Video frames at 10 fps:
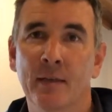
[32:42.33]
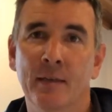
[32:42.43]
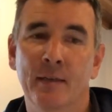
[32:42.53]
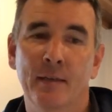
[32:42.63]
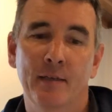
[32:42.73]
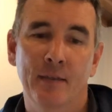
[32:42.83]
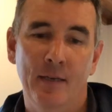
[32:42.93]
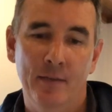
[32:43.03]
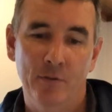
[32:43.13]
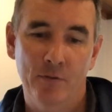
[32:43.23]

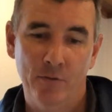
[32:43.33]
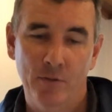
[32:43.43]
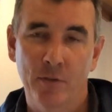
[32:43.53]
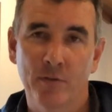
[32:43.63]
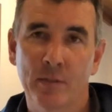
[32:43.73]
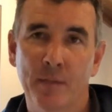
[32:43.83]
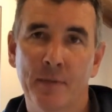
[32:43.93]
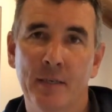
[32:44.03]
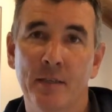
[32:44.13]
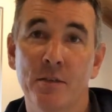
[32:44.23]
And it's also
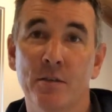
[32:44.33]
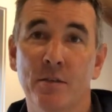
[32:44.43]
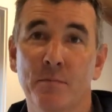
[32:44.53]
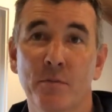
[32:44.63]
something that you can